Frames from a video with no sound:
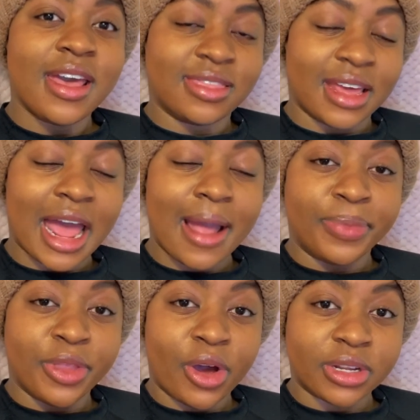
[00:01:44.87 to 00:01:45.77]
that I
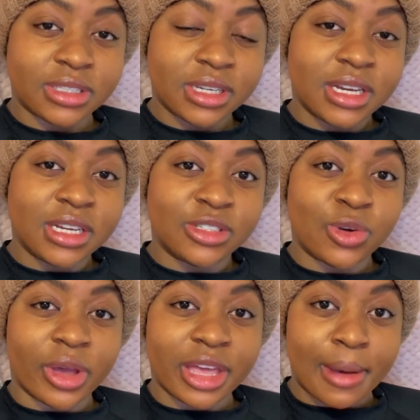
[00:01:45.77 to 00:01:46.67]
am not
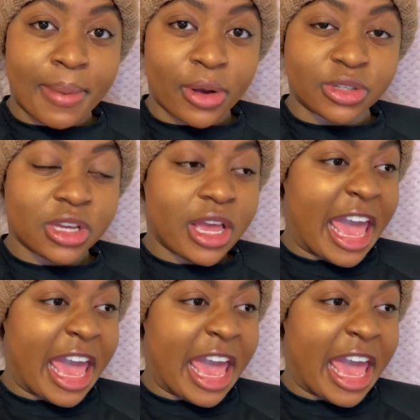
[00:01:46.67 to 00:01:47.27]
talking about